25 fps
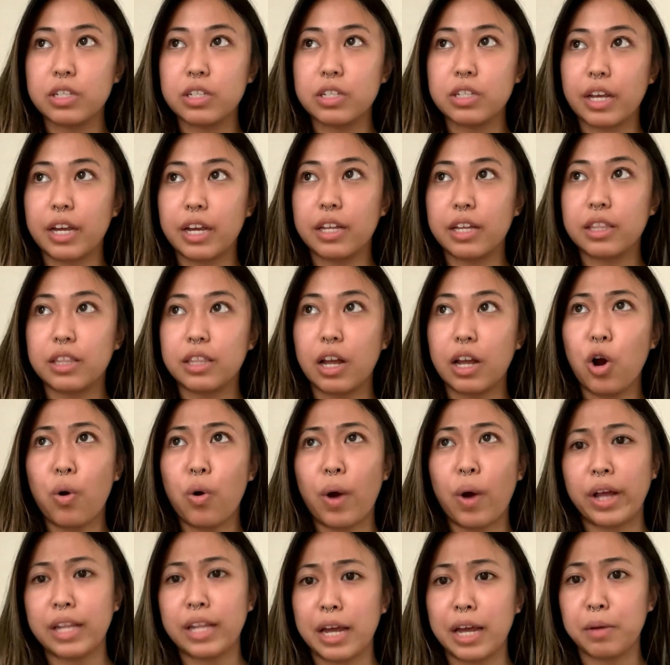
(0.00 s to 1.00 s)
As like, oh,
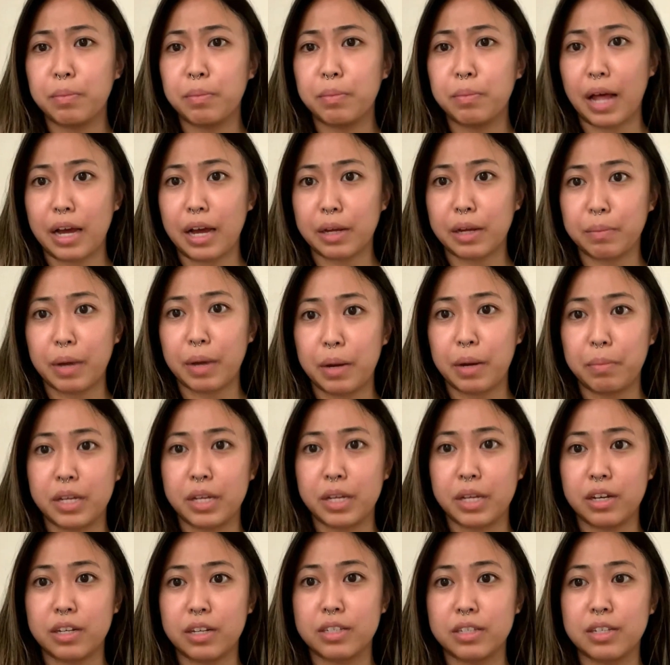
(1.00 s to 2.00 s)
I like black men
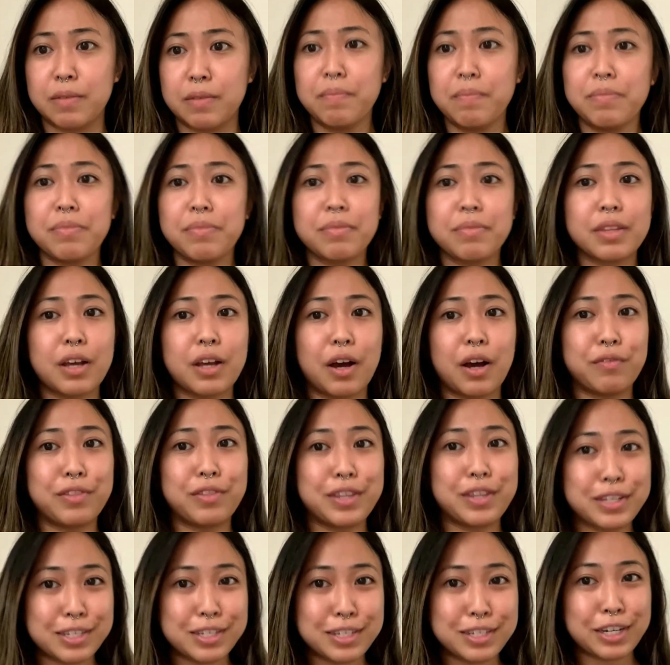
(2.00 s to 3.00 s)
because of
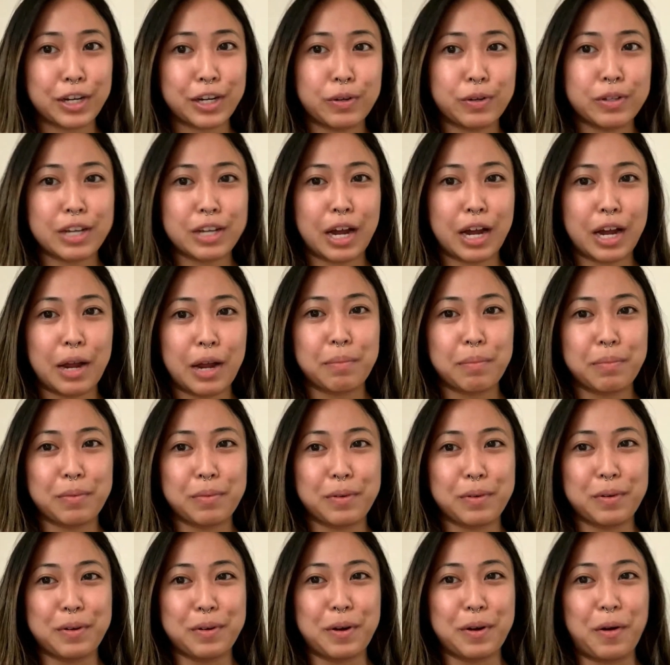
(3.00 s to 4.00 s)
this stereotype
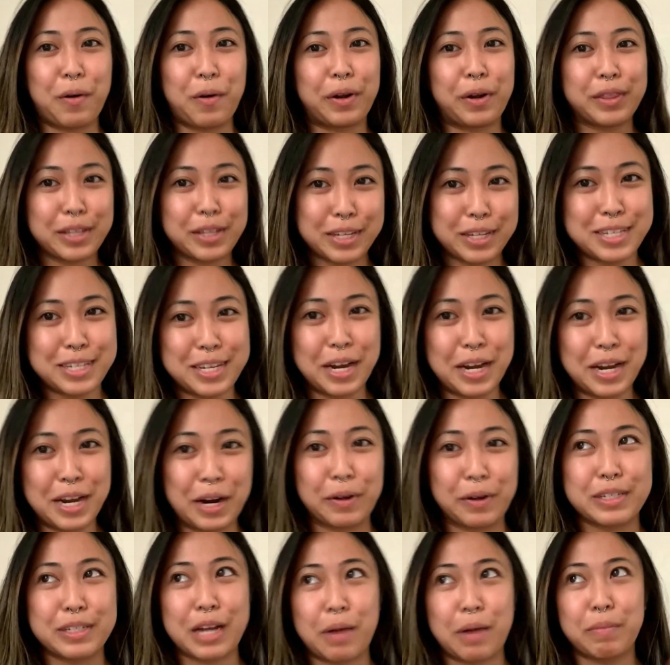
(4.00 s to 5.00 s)
or this
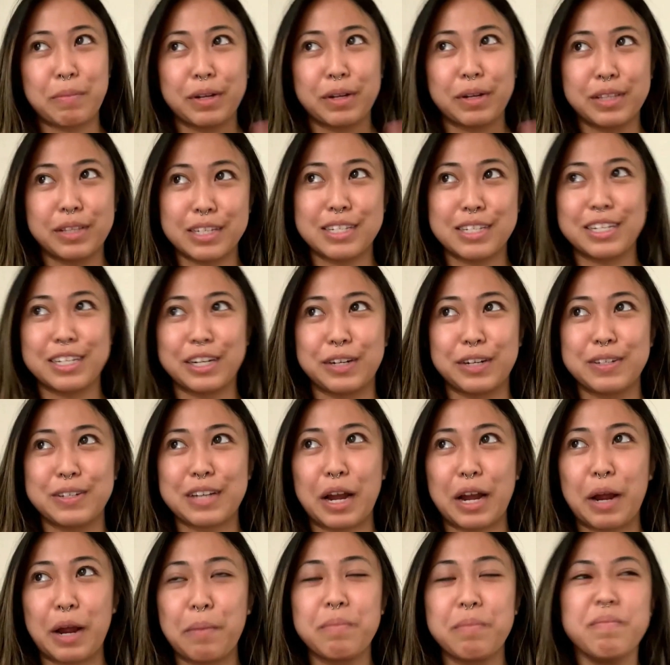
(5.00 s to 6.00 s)
stereotype or this
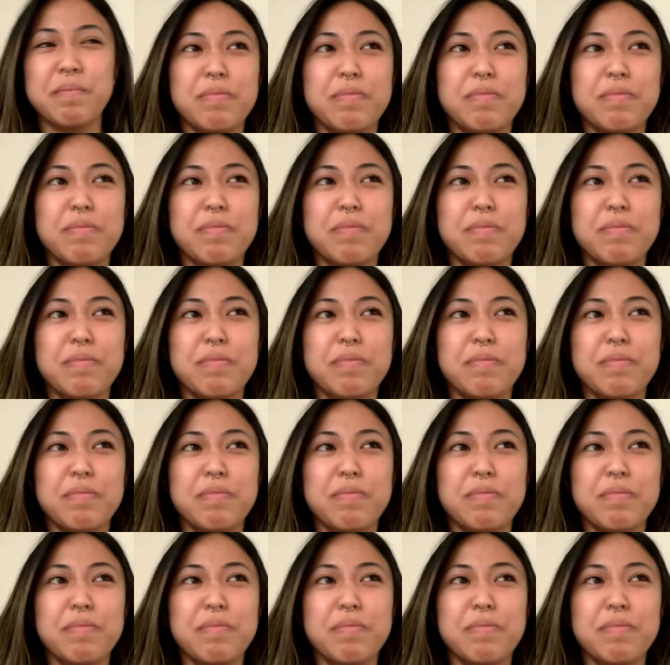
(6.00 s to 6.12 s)
stereotype.